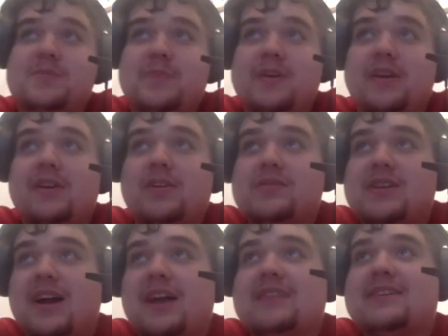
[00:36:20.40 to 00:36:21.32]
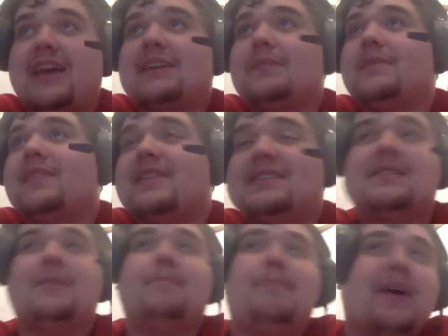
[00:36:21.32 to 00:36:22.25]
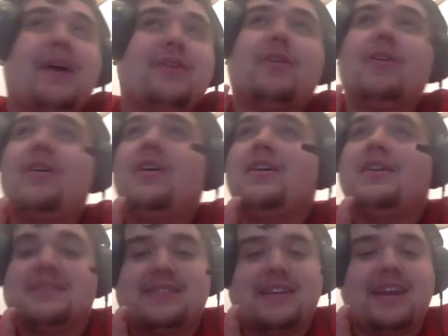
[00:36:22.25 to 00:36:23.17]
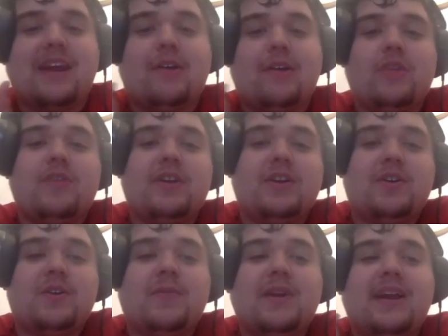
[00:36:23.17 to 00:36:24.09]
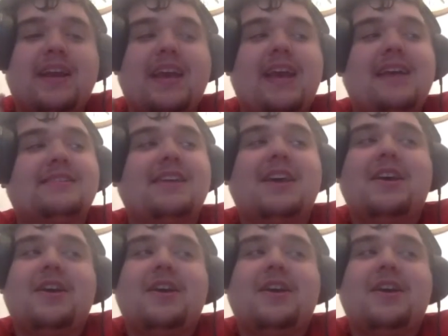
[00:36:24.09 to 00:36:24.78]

just being in close contact. I mean, this is the better scenario than it could have been, I guess.